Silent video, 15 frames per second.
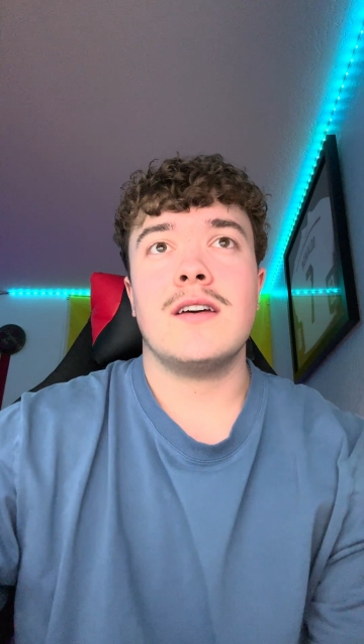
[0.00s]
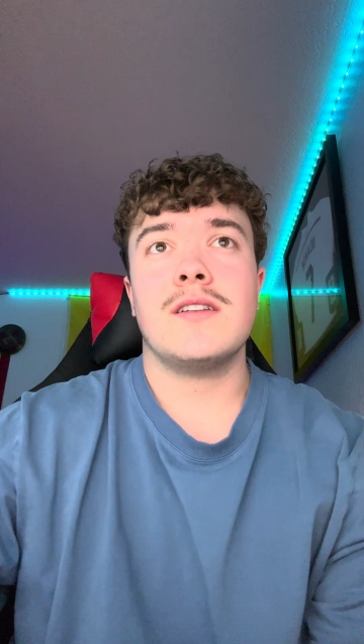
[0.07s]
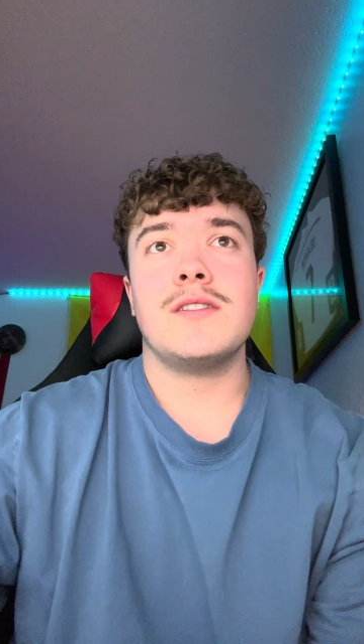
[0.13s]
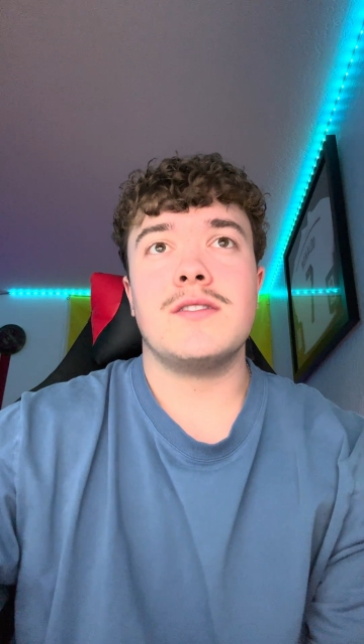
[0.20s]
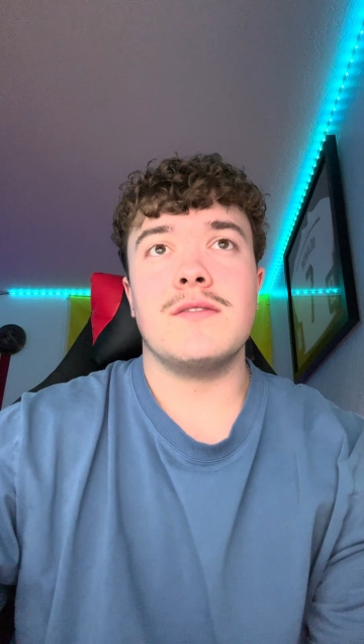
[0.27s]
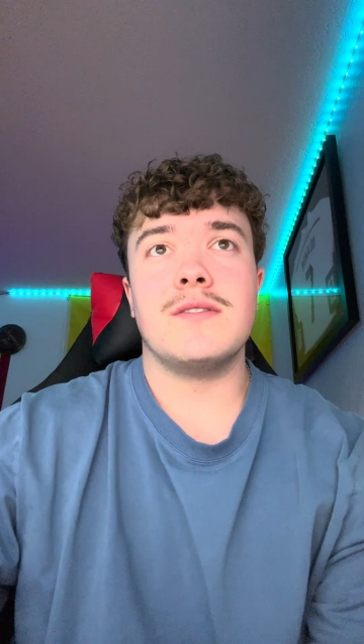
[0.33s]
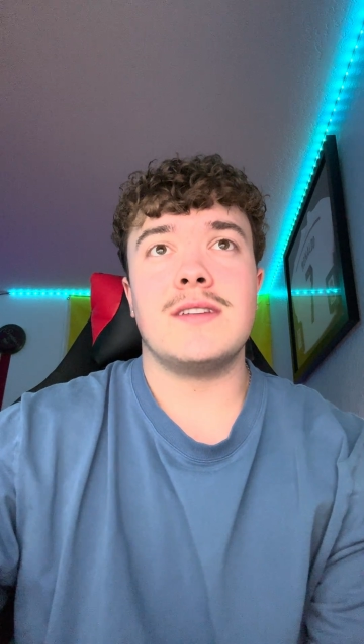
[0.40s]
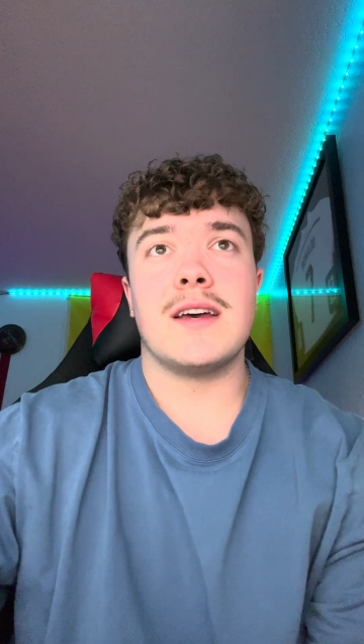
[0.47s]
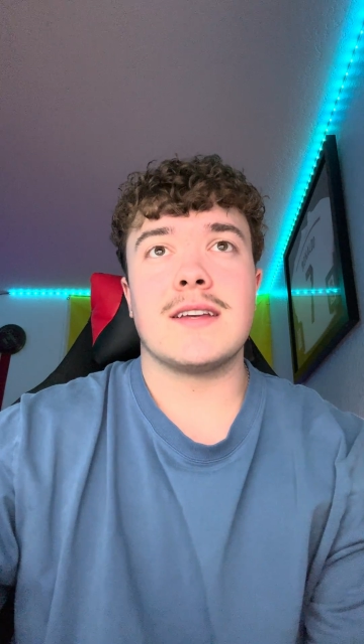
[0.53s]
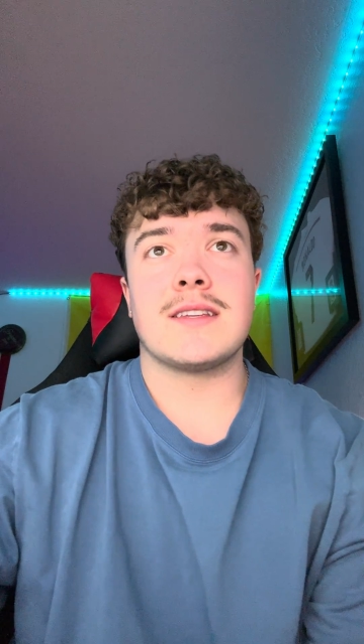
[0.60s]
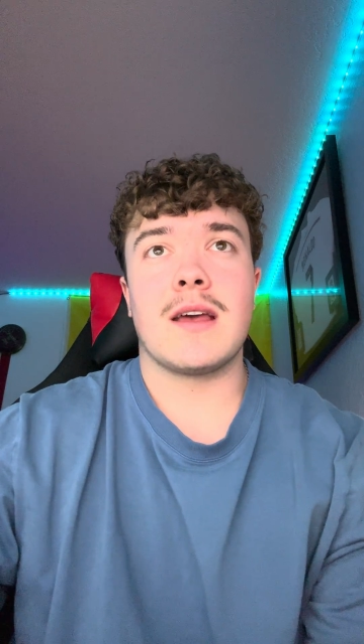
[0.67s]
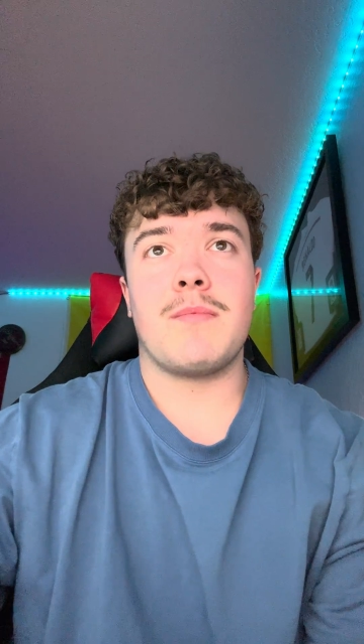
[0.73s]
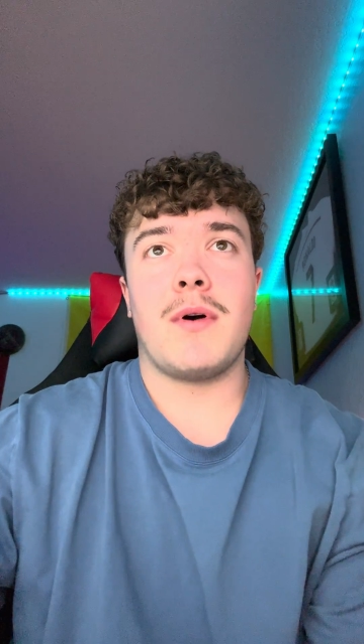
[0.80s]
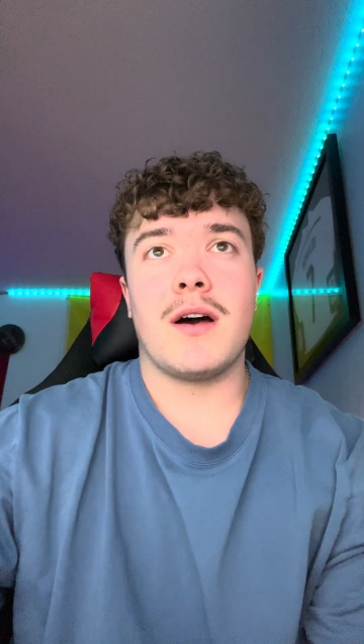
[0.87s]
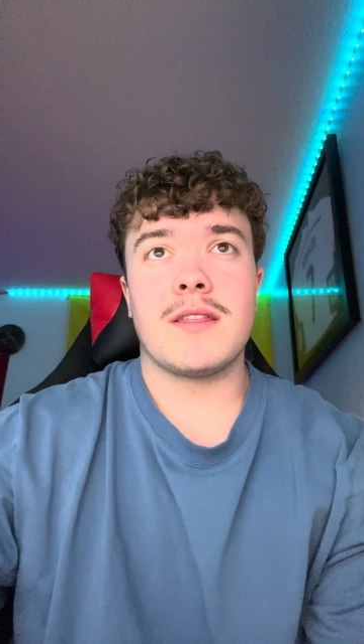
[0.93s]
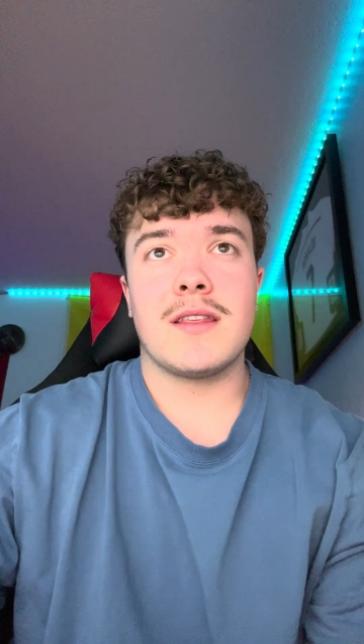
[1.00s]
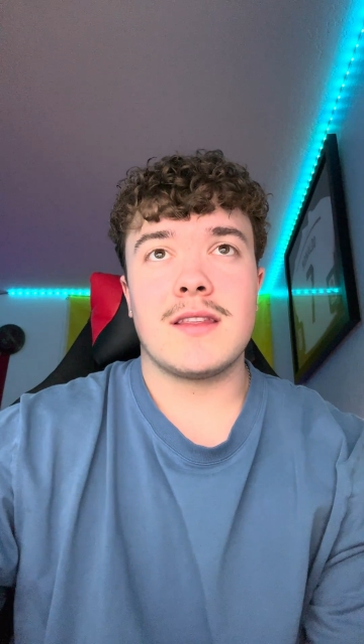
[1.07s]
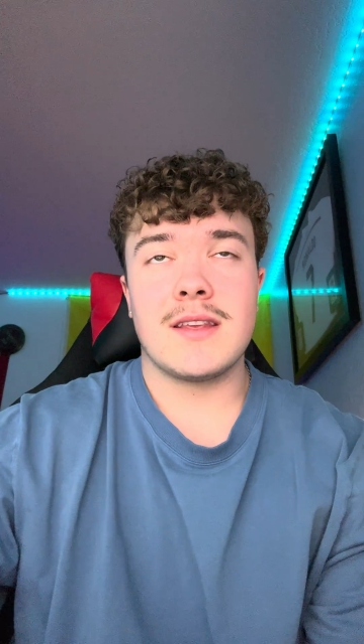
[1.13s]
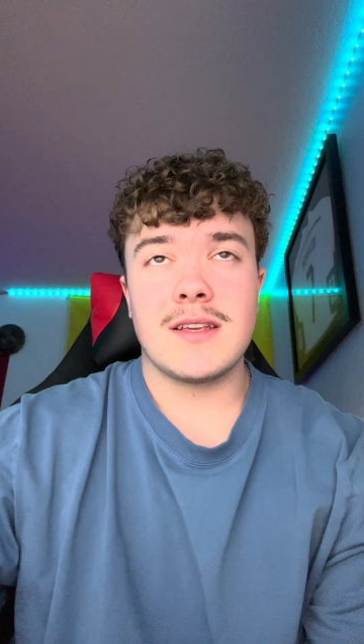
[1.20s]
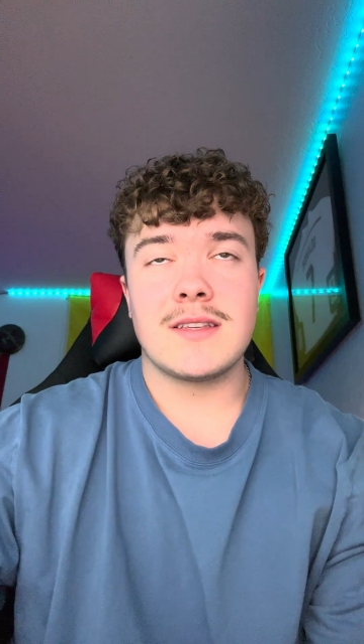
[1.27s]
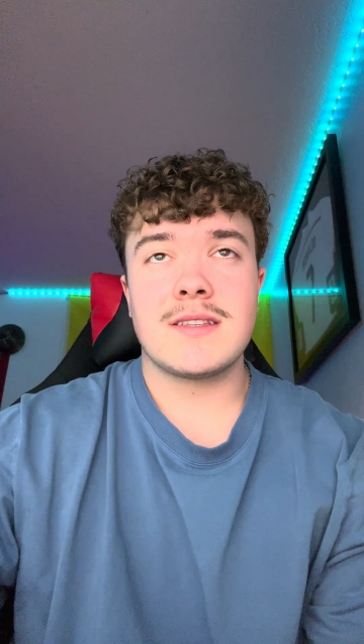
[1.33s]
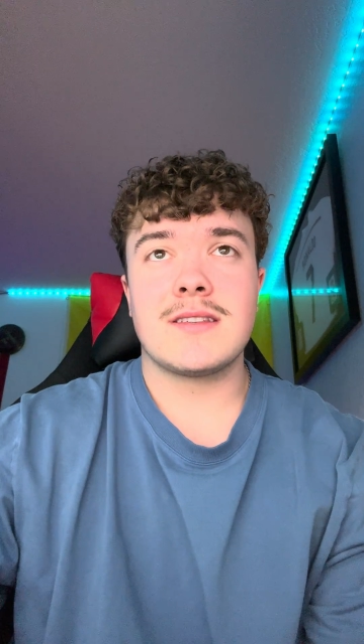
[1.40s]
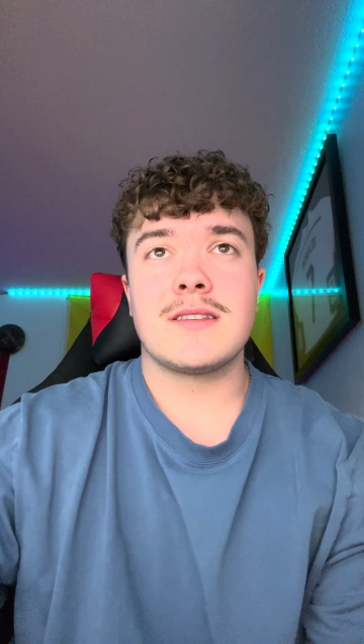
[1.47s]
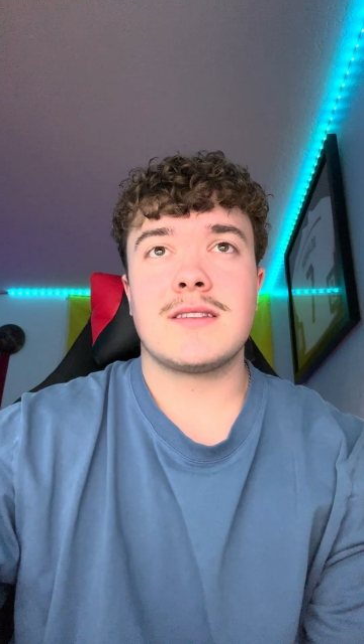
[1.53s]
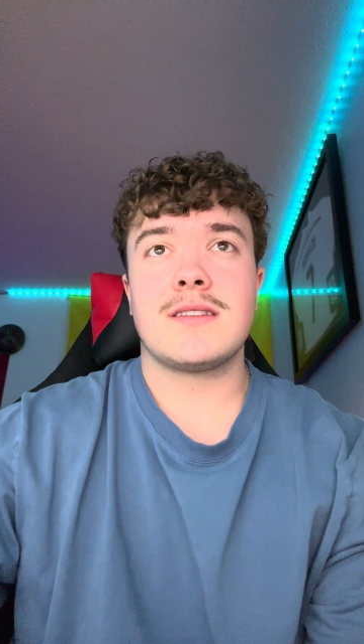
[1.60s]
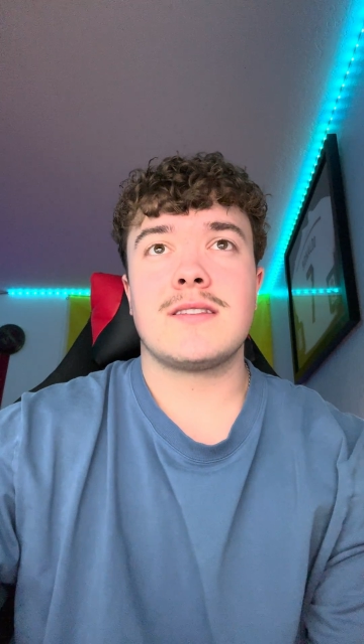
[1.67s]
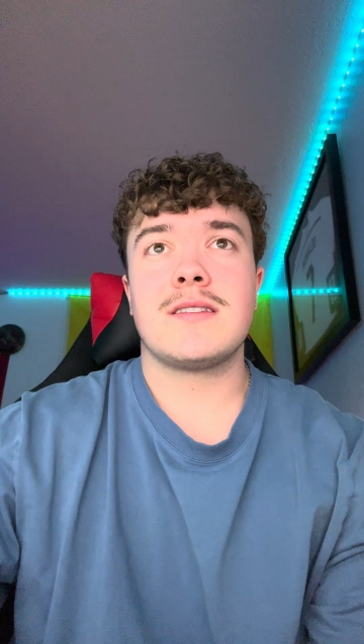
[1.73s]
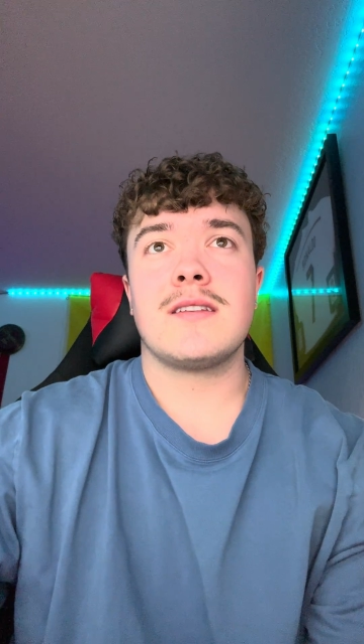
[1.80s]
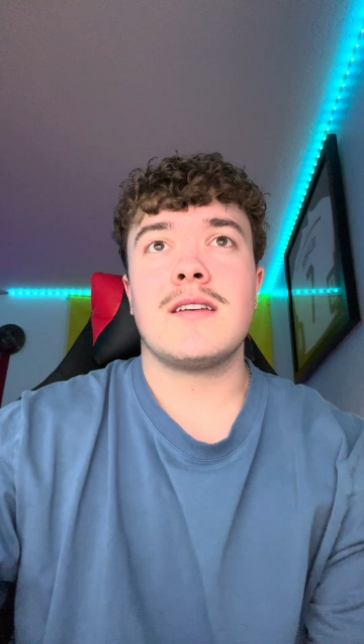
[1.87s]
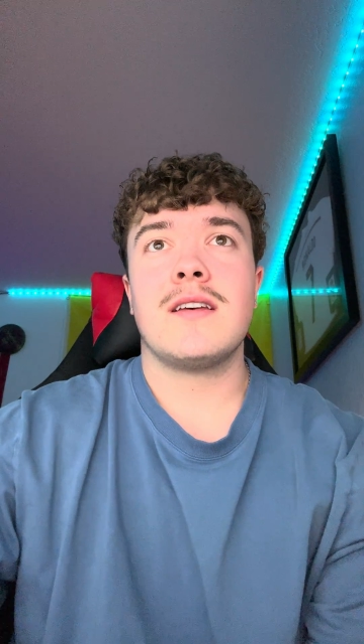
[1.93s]
to test
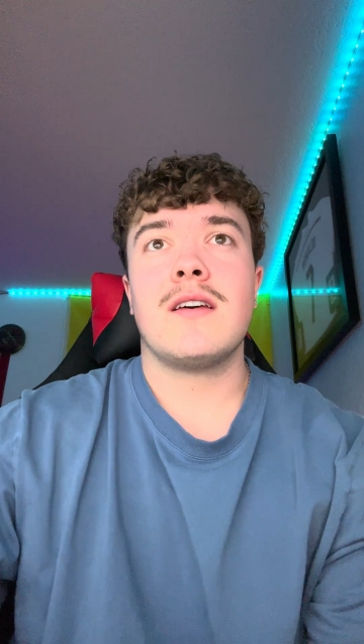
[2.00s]
hypotheses